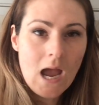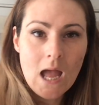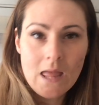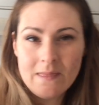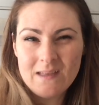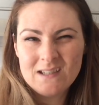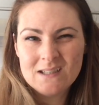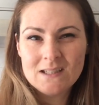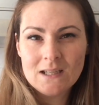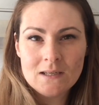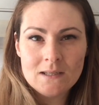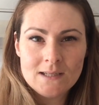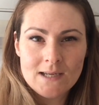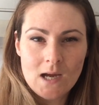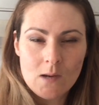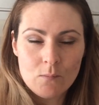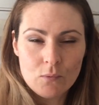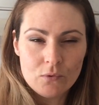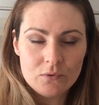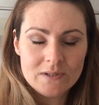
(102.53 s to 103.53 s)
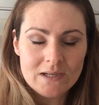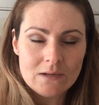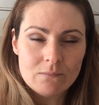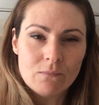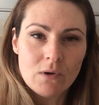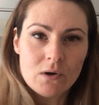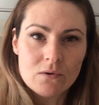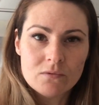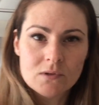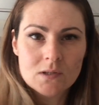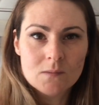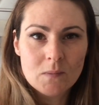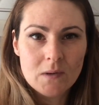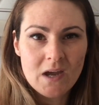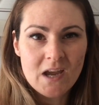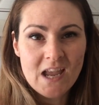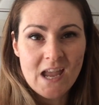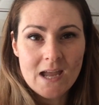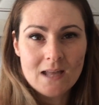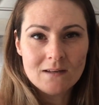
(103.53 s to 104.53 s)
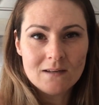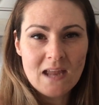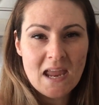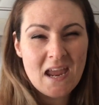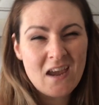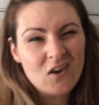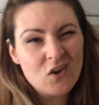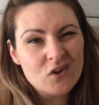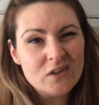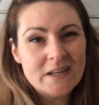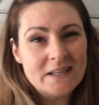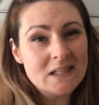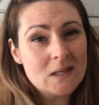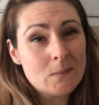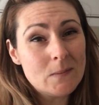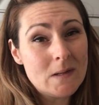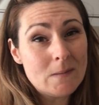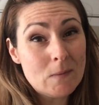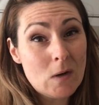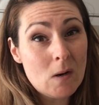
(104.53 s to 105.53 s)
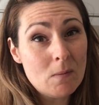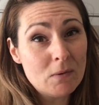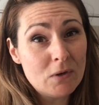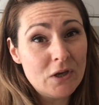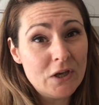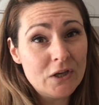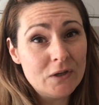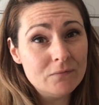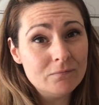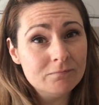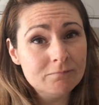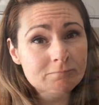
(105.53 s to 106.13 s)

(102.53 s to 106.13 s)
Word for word: And then Sunday I put down roast, but again, it could end up in a barbecue.